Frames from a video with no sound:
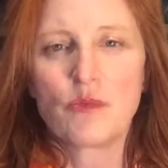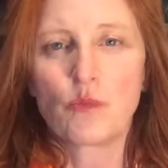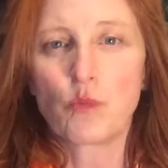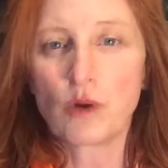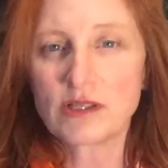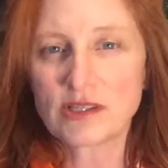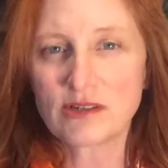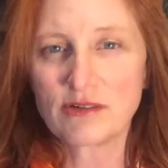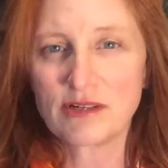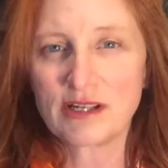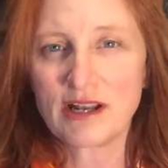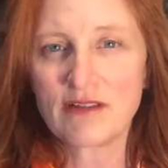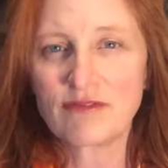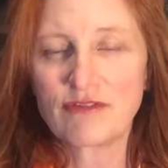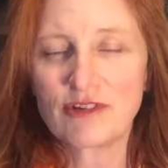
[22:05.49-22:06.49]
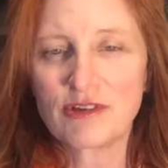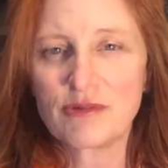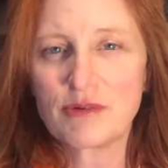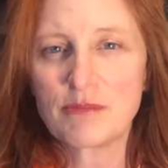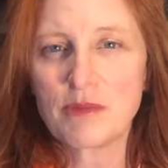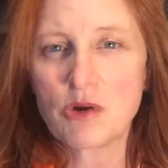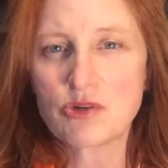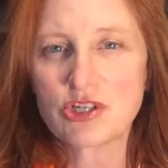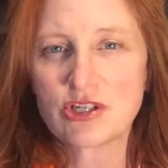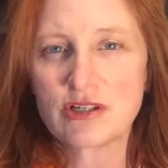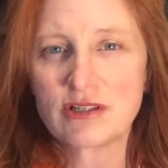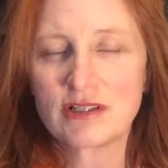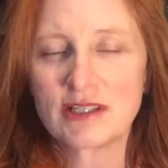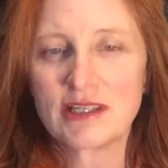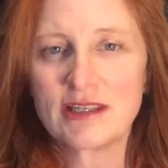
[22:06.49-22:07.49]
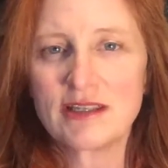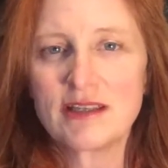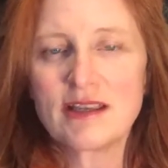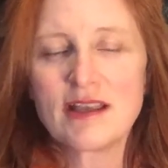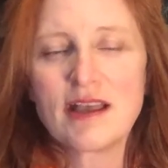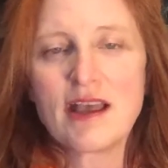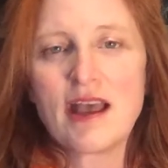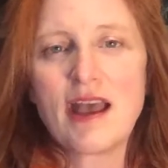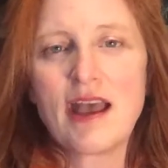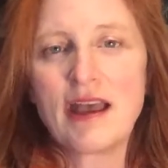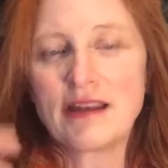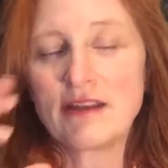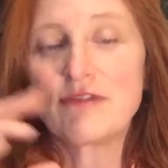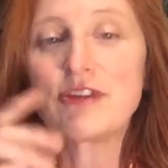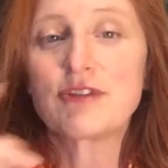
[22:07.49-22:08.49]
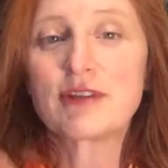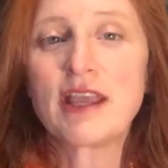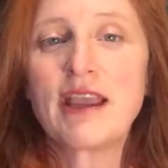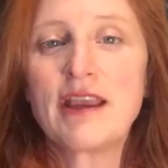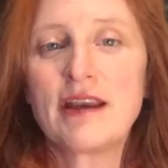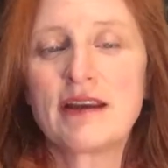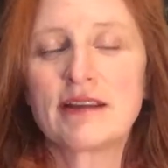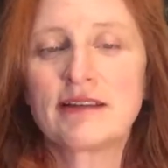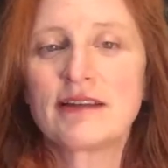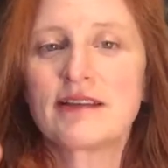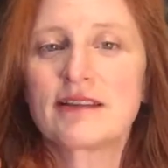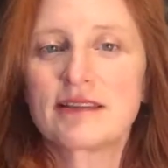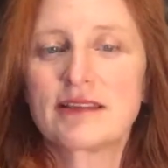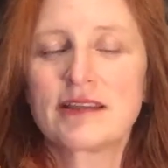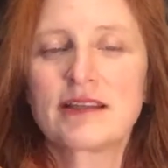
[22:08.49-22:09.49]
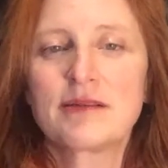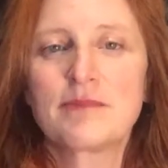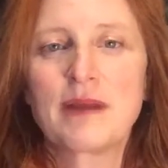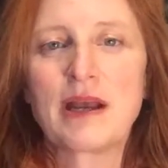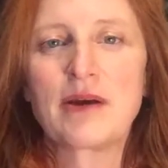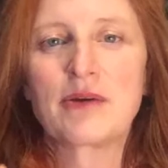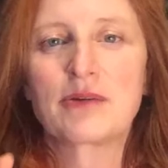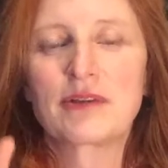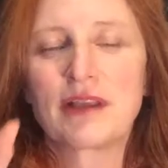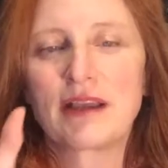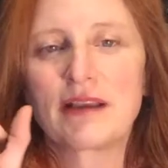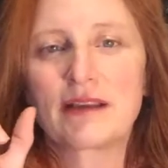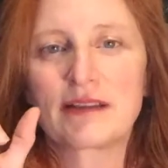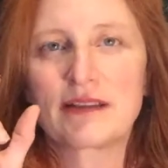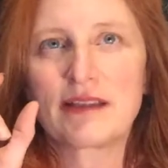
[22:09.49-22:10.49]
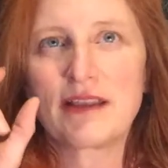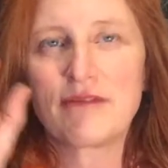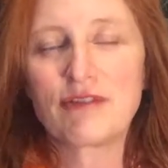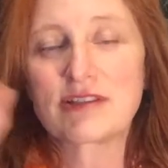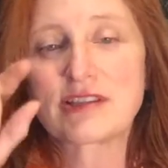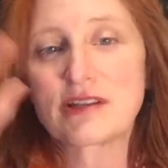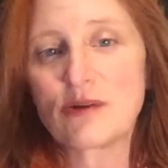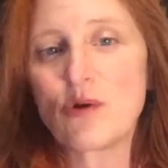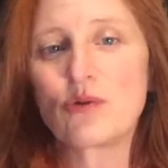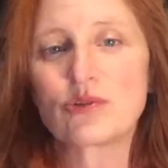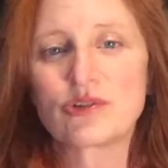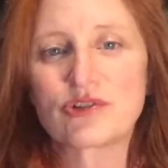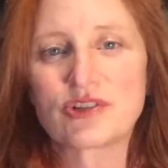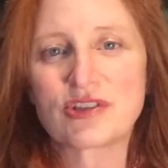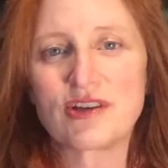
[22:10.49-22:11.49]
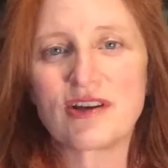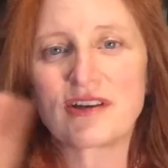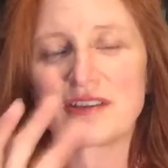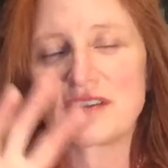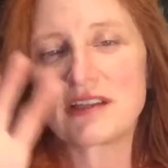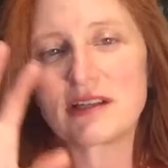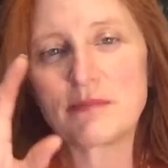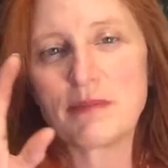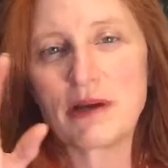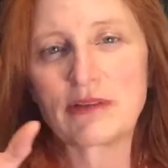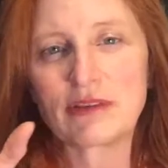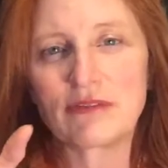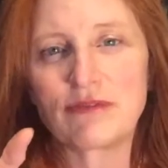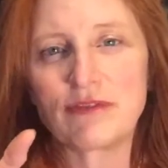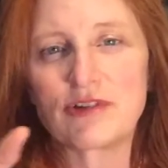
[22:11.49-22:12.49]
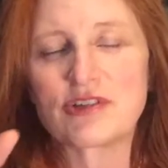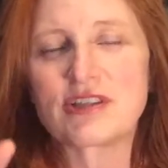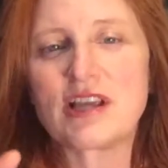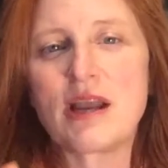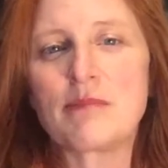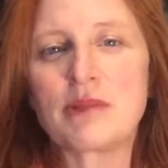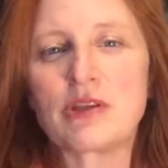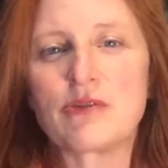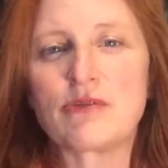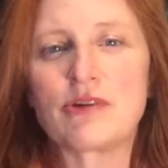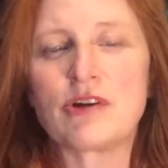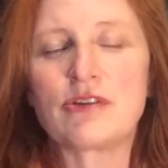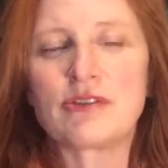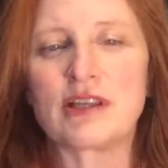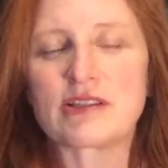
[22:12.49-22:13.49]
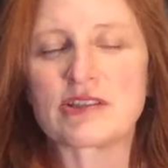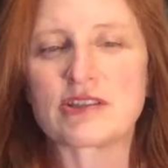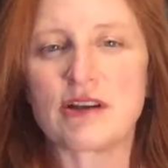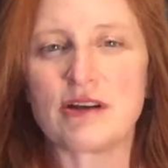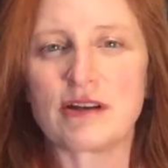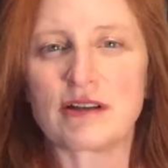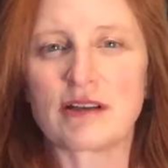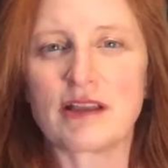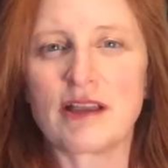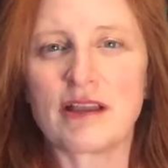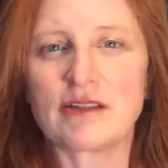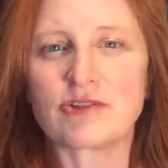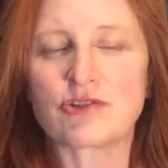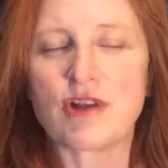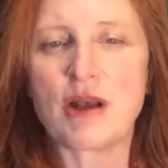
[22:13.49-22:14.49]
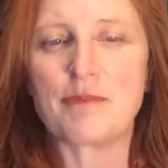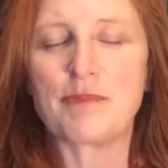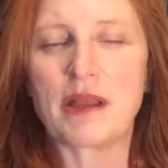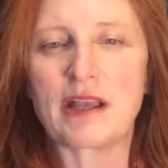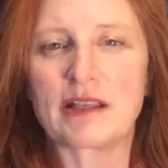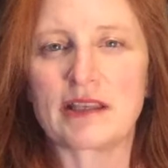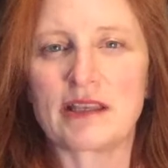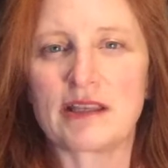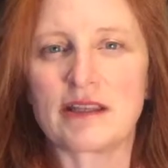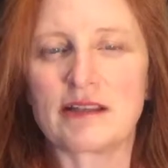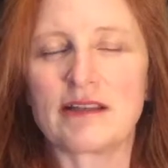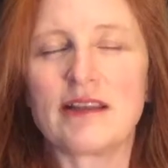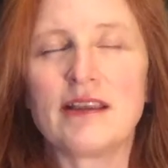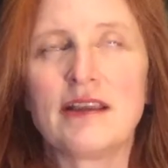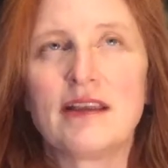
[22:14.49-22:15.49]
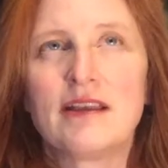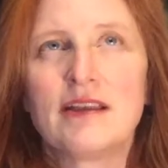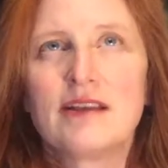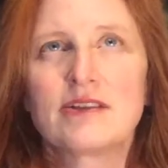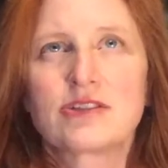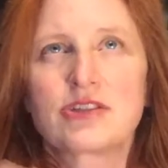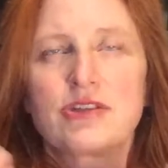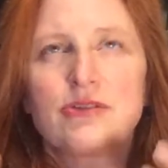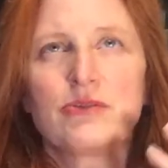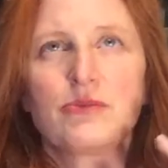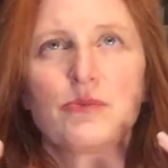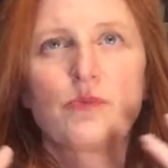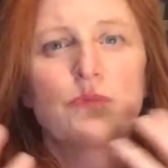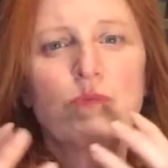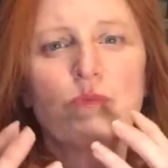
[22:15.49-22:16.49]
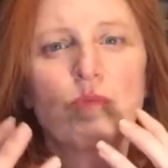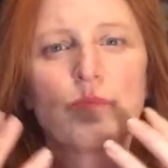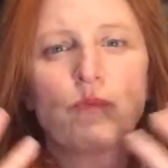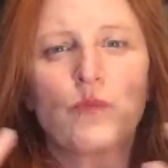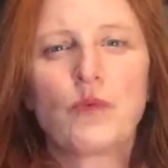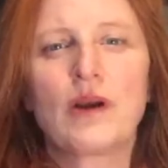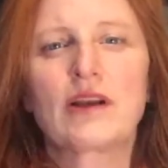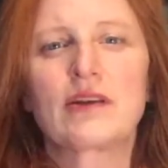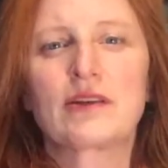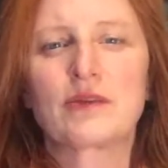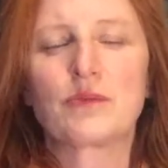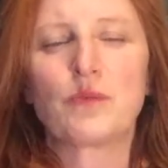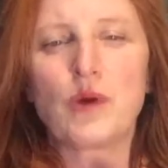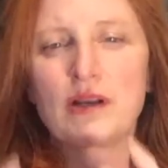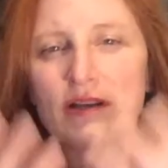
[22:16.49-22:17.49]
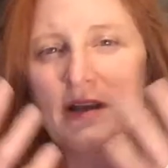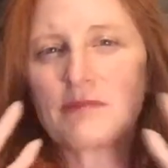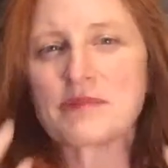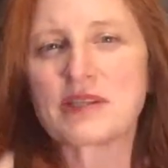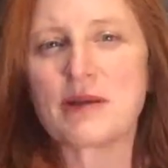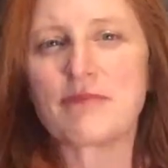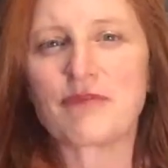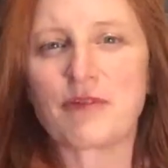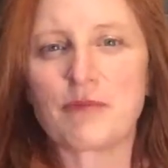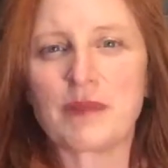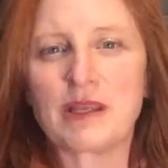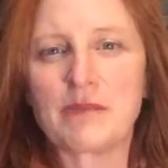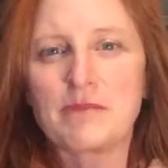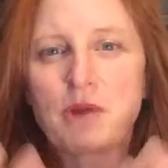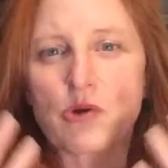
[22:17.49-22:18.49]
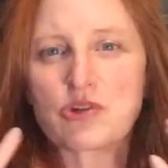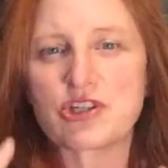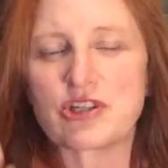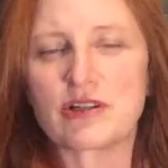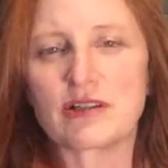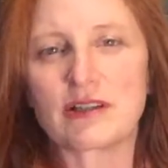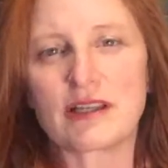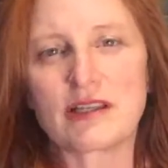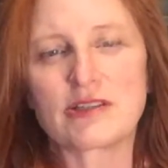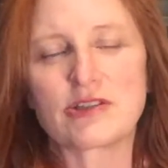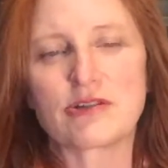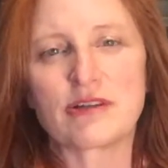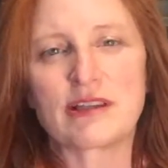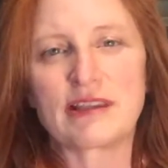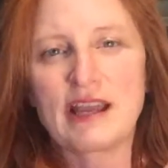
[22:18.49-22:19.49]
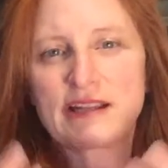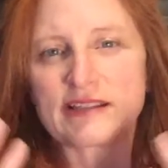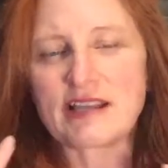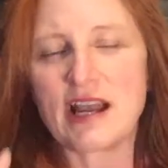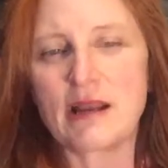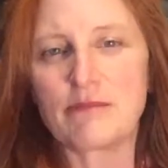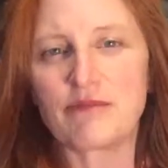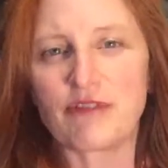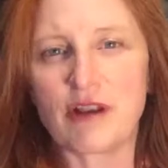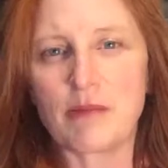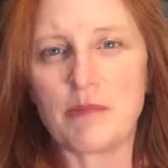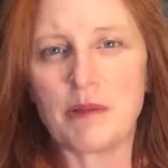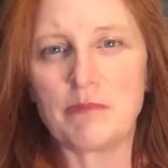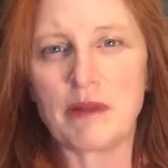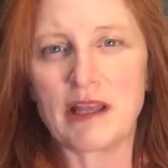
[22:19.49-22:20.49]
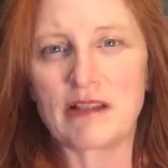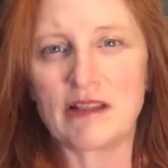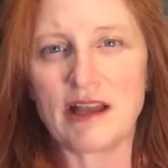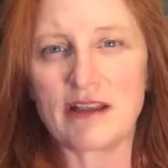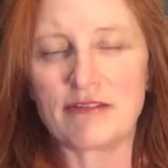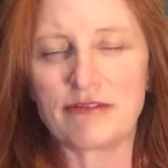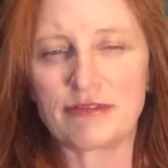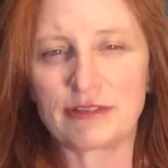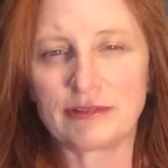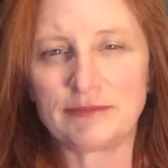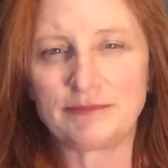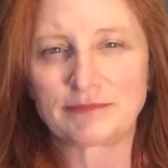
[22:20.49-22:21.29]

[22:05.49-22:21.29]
what's going on for you emotionally. And if you can, think about, like, if it's an older song, think about the first time that you heard that song and drop back in to what comes up for me emotionally during that time frame in my life.